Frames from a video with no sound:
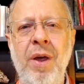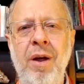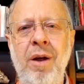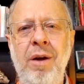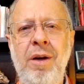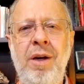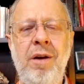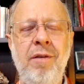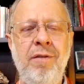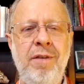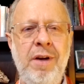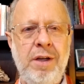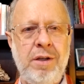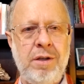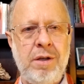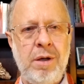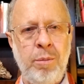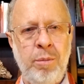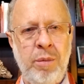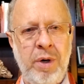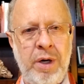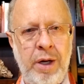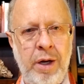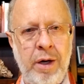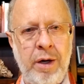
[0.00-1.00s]
giving
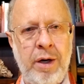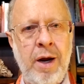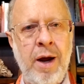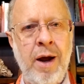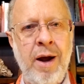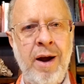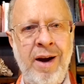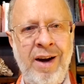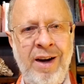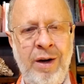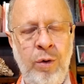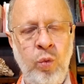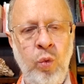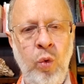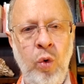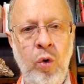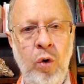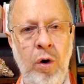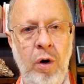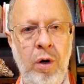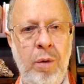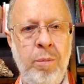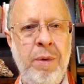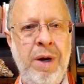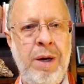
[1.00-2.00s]
somebody a kind
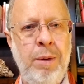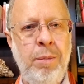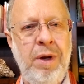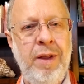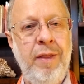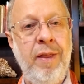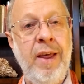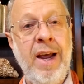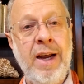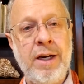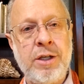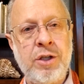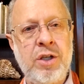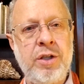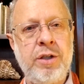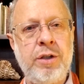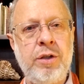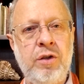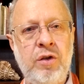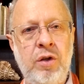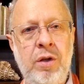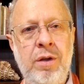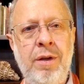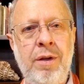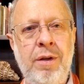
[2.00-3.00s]
word. Maybe that's,
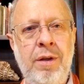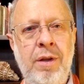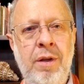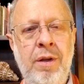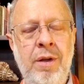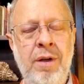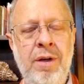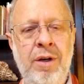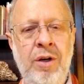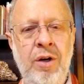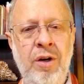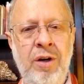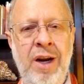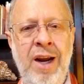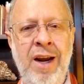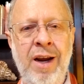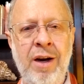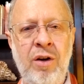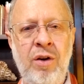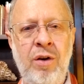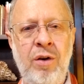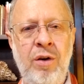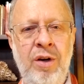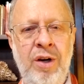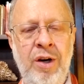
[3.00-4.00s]
you
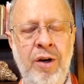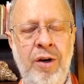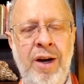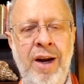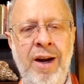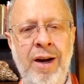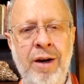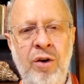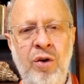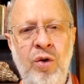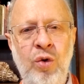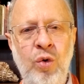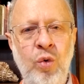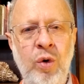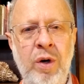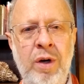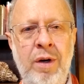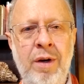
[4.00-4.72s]
can't do it